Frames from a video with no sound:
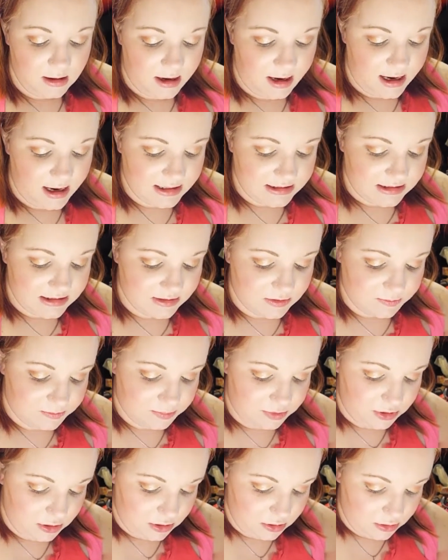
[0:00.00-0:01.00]
And it's this
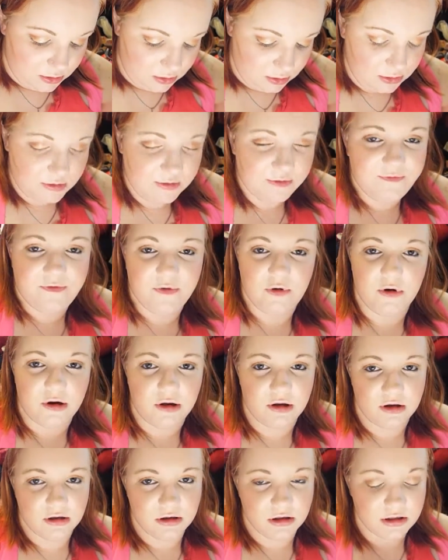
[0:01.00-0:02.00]

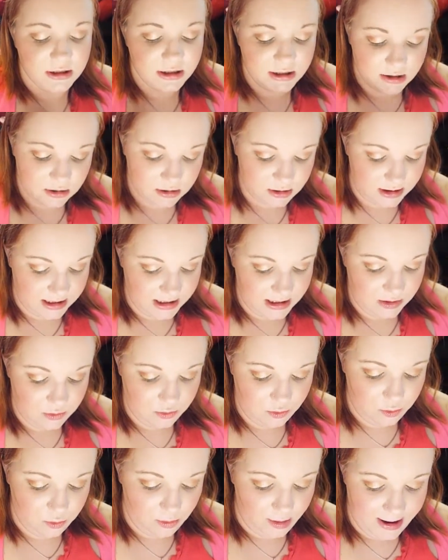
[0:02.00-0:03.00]
beautiful glittery
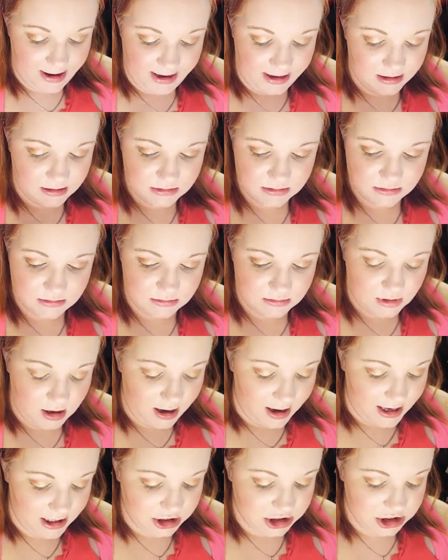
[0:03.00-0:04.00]
white
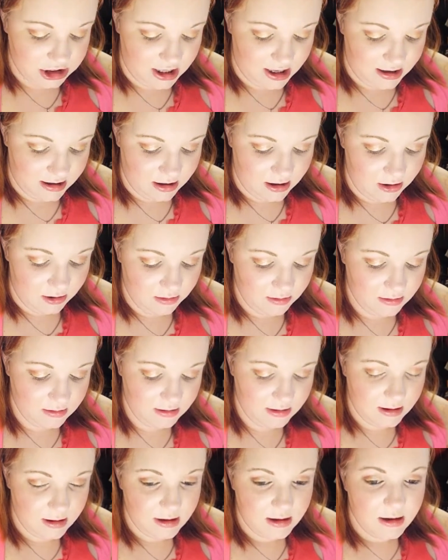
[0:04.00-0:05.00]
eyeshadow.
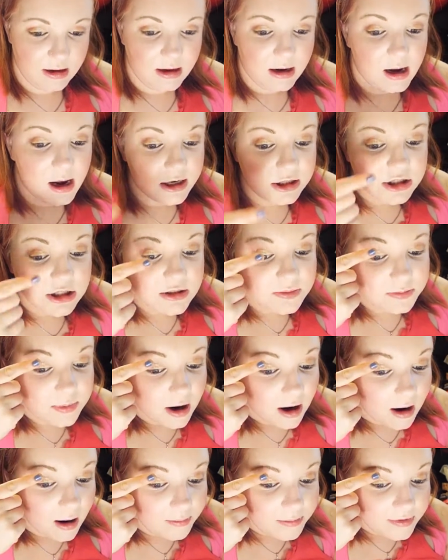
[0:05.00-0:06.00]
And just
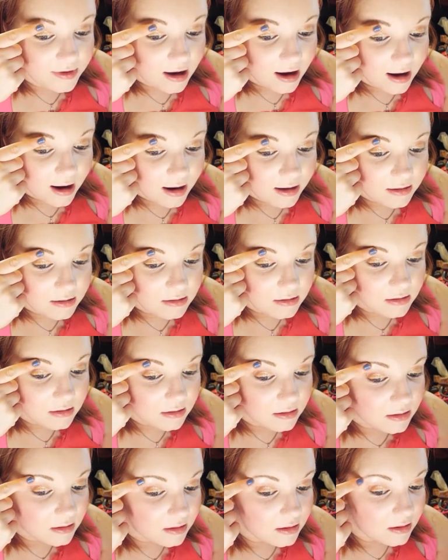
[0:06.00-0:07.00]
pop that
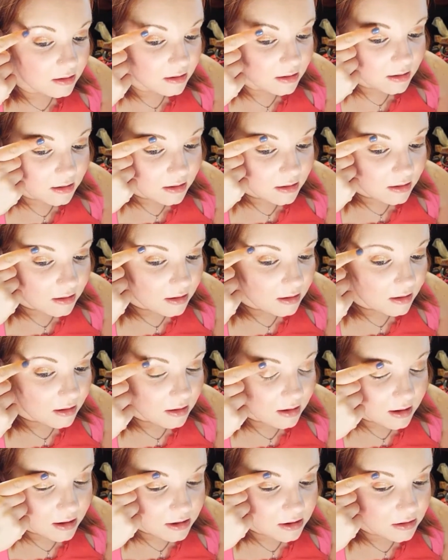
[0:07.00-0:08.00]

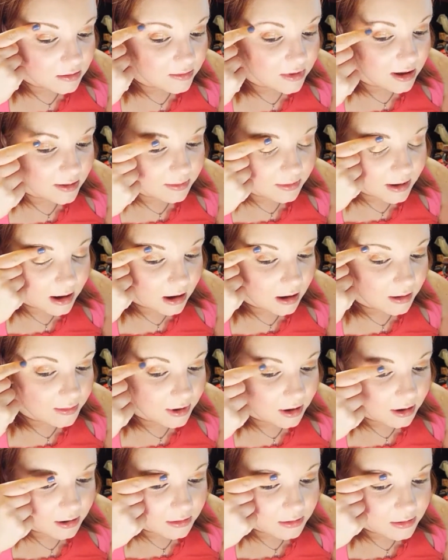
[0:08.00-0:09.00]
under my brow
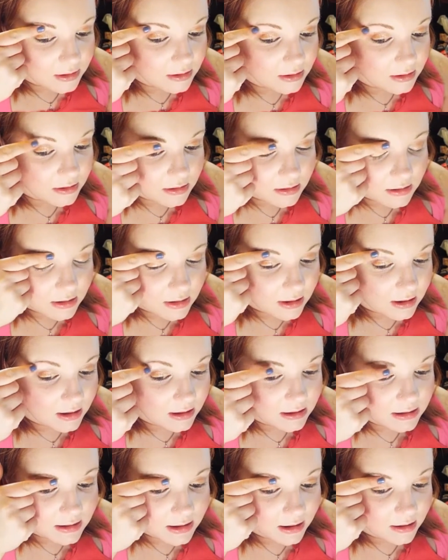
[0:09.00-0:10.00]
bone
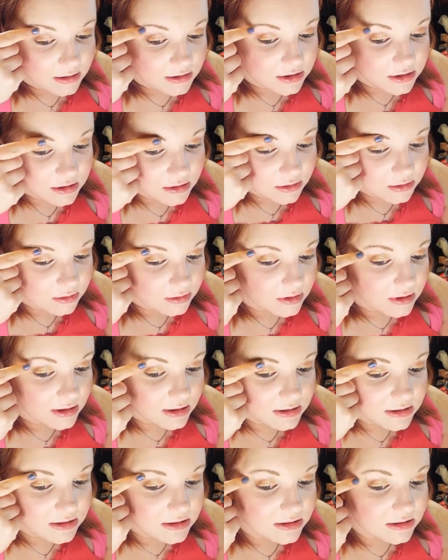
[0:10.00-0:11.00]
and down to the
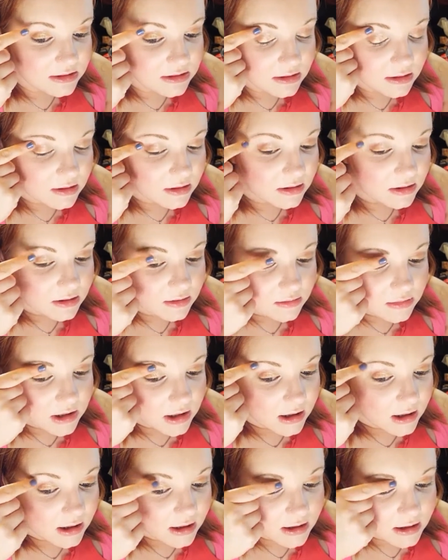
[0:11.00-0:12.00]
crease.
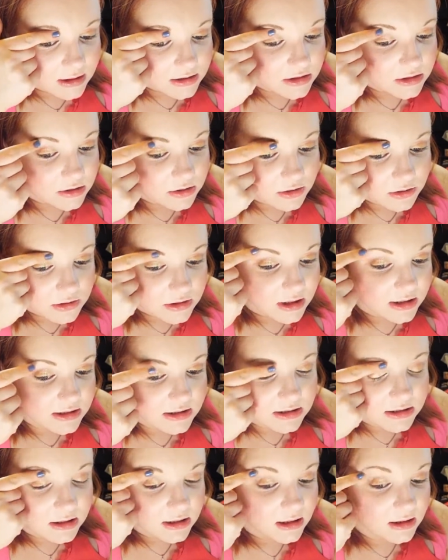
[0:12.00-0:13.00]
Because who
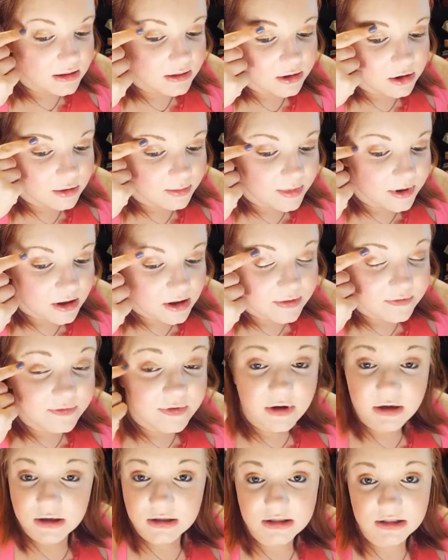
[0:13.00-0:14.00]
doesn't need a little bit
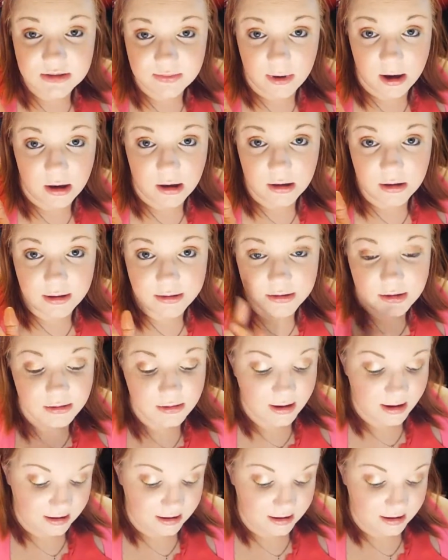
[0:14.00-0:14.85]
of sparkle in their